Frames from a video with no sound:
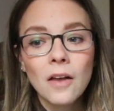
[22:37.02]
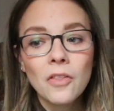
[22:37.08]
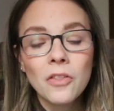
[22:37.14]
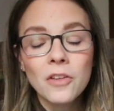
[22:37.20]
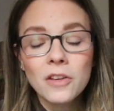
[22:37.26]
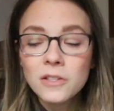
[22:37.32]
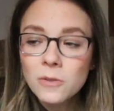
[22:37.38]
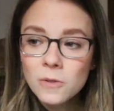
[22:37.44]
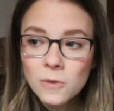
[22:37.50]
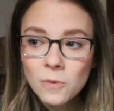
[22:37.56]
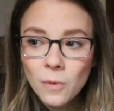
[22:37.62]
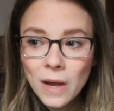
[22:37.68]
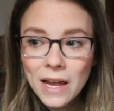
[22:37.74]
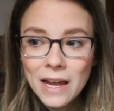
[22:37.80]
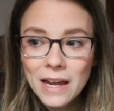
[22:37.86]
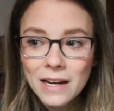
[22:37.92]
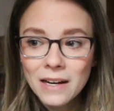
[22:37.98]
This was
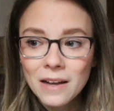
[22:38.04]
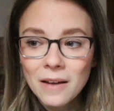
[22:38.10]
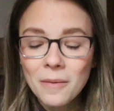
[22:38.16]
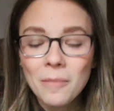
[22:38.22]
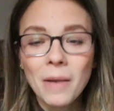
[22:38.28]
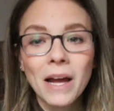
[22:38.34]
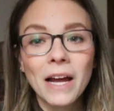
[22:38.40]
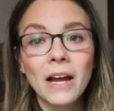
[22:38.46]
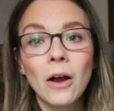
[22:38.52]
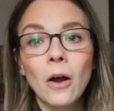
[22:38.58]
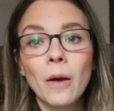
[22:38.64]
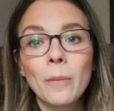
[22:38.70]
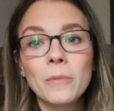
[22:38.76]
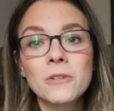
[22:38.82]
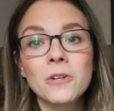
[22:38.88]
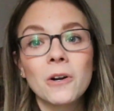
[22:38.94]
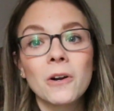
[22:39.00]
when my
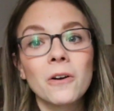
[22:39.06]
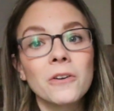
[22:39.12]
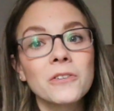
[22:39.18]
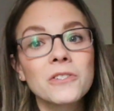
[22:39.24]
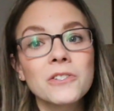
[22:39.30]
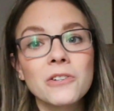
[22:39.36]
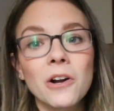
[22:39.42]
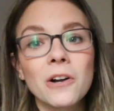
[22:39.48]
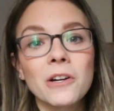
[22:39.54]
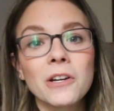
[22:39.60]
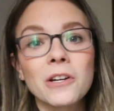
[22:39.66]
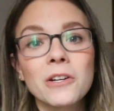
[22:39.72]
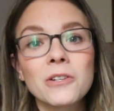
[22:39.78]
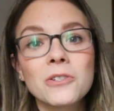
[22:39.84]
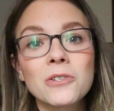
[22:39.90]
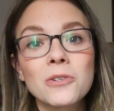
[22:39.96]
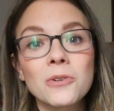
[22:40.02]
epidural
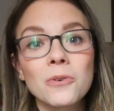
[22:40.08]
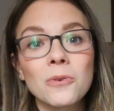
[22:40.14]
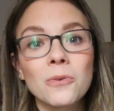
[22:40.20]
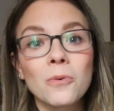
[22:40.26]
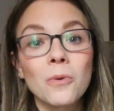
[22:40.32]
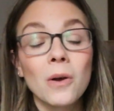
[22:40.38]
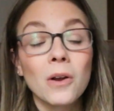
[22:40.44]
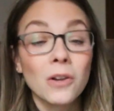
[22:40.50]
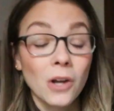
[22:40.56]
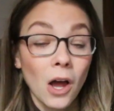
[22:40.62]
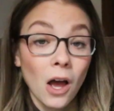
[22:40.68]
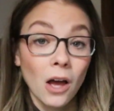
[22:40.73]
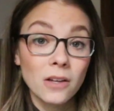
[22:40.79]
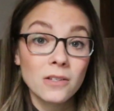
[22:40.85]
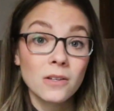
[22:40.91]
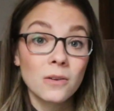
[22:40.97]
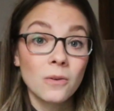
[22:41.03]
started to
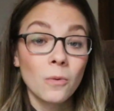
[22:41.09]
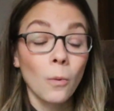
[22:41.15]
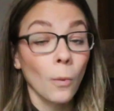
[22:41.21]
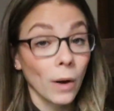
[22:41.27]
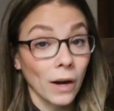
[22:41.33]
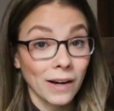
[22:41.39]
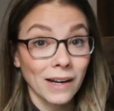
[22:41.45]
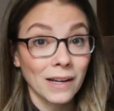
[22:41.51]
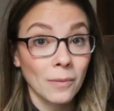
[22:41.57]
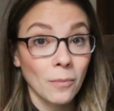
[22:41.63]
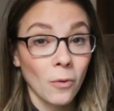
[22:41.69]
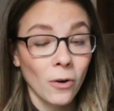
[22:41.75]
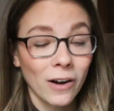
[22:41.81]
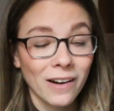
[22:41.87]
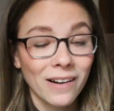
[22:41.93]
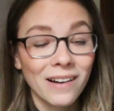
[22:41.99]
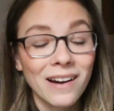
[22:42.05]
not work
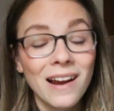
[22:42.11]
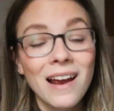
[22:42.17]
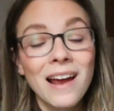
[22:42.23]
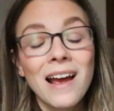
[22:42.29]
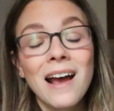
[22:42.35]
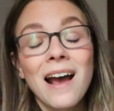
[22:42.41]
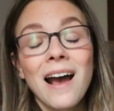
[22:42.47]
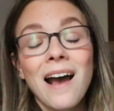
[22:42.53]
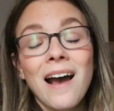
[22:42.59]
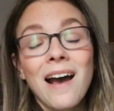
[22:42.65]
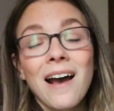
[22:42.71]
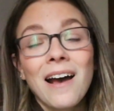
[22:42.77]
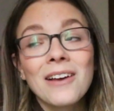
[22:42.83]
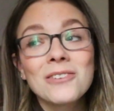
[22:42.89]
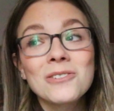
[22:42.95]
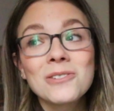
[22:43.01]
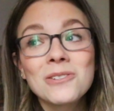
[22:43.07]
anymore.
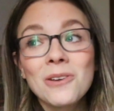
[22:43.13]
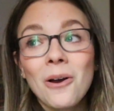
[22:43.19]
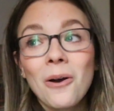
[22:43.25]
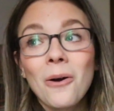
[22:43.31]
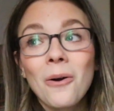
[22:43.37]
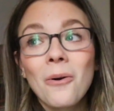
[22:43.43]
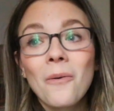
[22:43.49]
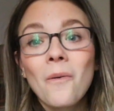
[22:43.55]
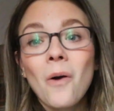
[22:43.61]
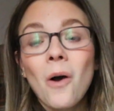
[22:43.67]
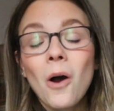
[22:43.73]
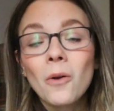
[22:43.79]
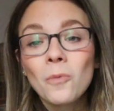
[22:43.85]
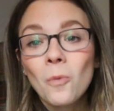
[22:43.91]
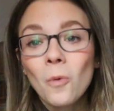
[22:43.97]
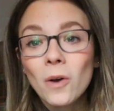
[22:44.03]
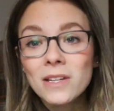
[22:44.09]
So
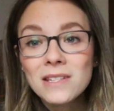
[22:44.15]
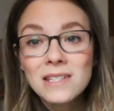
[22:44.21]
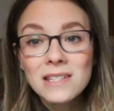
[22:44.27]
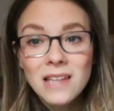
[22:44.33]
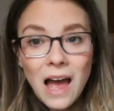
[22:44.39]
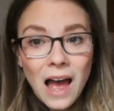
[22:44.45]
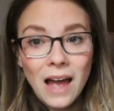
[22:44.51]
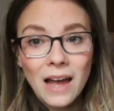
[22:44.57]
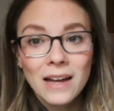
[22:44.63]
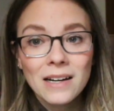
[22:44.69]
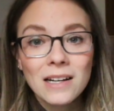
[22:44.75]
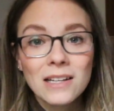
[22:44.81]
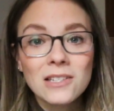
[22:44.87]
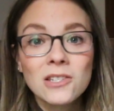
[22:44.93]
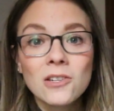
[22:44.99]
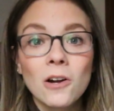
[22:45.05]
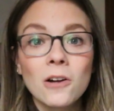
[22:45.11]
on one side
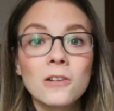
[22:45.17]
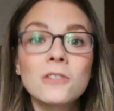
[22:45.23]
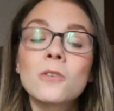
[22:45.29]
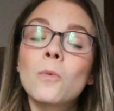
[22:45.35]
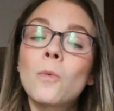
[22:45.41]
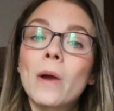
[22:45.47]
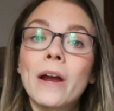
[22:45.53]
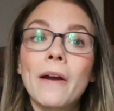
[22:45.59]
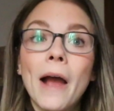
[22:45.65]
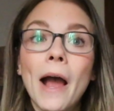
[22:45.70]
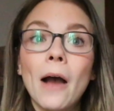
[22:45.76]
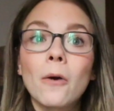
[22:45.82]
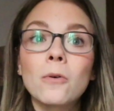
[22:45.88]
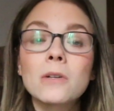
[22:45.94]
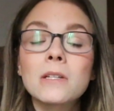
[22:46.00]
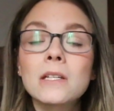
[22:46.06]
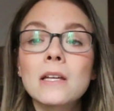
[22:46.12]
it started to wear
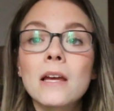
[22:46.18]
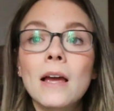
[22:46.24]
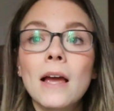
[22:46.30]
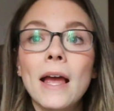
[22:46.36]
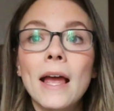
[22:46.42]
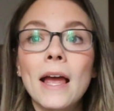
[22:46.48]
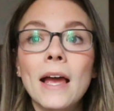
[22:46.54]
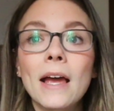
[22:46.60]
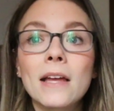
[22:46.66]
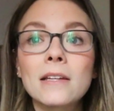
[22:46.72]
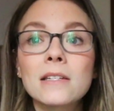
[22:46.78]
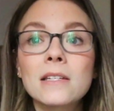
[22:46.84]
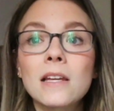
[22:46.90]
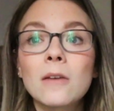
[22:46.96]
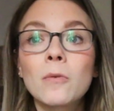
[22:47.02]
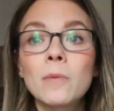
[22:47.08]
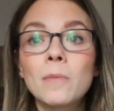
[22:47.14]
out,
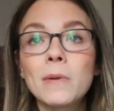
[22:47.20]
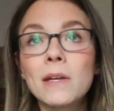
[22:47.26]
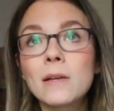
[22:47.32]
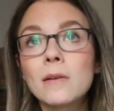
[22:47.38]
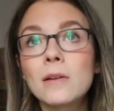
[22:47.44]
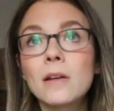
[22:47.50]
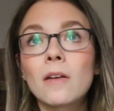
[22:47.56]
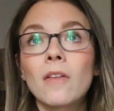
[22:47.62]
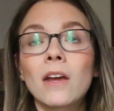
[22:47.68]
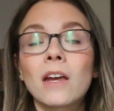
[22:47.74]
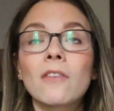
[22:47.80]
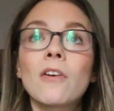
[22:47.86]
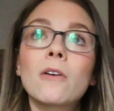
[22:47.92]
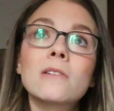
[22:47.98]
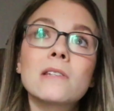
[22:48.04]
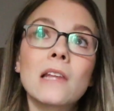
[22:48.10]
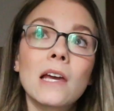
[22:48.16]
and it would be like if
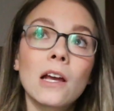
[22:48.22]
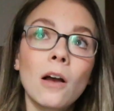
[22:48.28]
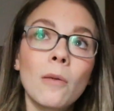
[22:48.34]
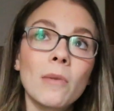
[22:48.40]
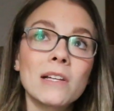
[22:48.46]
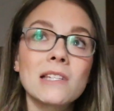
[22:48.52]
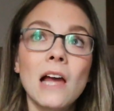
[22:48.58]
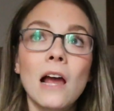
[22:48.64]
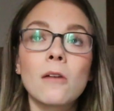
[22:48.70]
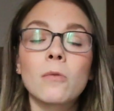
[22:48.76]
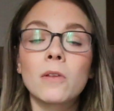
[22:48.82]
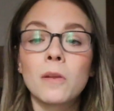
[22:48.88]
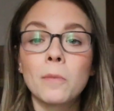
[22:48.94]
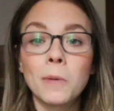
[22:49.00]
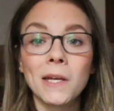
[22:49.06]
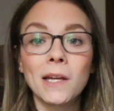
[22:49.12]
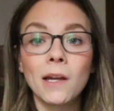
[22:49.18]
I was laying on my side with
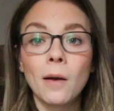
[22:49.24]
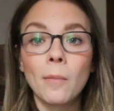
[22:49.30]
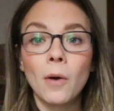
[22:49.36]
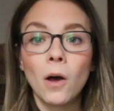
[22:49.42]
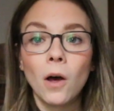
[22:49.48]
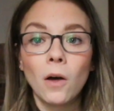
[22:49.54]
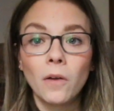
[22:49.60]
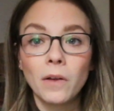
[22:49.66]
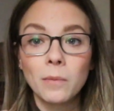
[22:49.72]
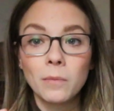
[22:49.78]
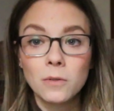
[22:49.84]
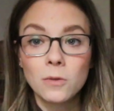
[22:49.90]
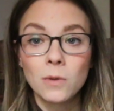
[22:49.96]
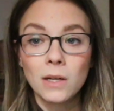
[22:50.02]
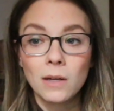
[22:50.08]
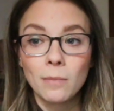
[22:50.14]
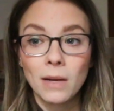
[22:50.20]
the peanut ball in
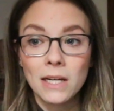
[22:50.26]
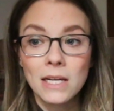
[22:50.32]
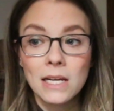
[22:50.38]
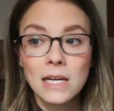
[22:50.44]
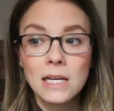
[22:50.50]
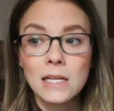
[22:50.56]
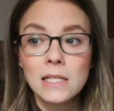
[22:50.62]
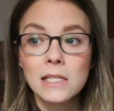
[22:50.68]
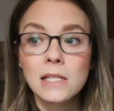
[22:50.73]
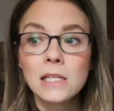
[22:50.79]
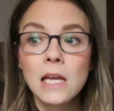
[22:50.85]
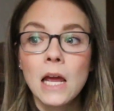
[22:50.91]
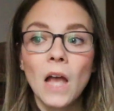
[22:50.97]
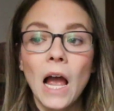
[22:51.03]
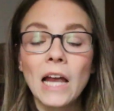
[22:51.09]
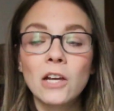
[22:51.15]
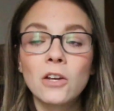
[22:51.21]
between my knees,
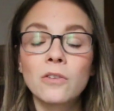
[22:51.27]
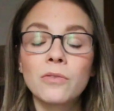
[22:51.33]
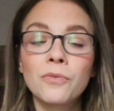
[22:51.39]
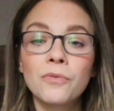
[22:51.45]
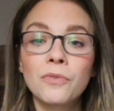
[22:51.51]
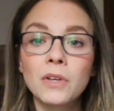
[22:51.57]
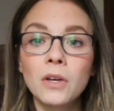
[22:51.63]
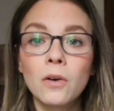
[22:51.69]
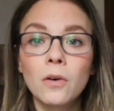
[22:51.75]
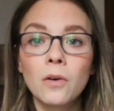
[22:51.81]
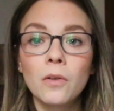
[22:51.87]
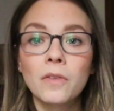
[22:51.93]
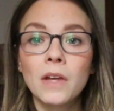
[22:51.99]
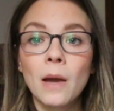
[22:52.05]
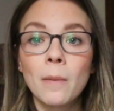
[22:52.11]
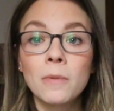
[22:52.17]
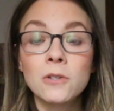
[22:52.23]
I could feel
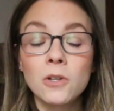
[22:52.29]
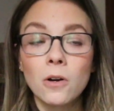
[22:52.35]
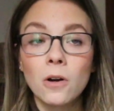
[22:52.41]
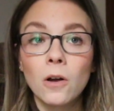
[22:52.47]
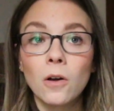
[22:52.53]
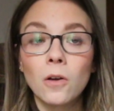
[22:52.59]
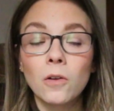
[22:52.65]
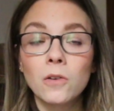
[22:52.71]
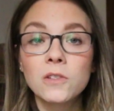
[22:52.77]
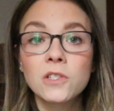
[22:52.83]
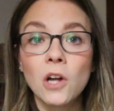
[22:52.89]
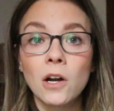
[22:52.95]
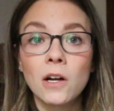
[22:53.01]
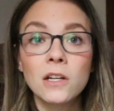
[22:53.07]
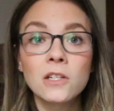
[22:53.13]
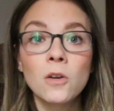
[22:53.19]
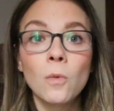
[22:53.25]
the epidural
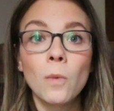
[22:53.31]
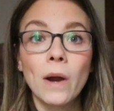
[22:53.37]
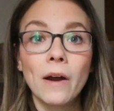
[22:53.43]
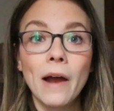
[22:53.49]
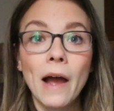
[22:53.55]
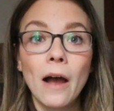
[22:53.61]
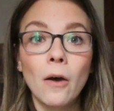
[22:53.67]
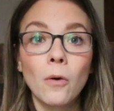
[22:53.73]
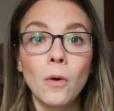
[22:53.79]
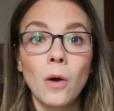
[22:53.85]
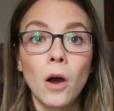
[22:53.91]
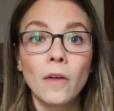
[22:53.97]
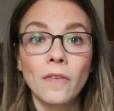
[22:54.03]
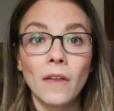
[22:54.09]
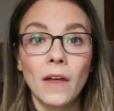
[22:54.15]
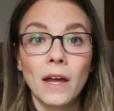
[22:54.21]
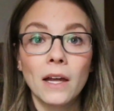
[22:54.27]
starting to wear out
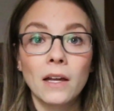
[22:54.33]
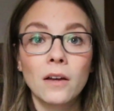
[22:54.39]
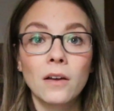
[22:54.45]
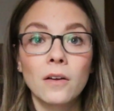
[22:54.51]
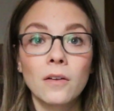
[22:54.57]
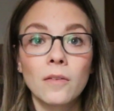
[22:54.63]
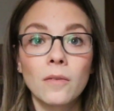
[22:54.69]
on like